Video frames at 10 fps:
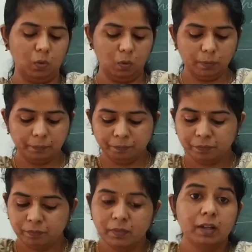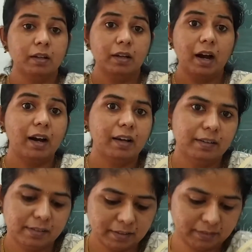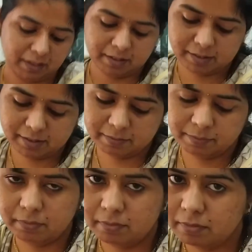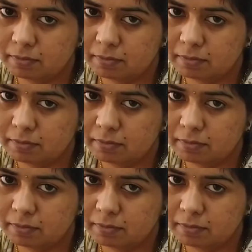No. Iron things.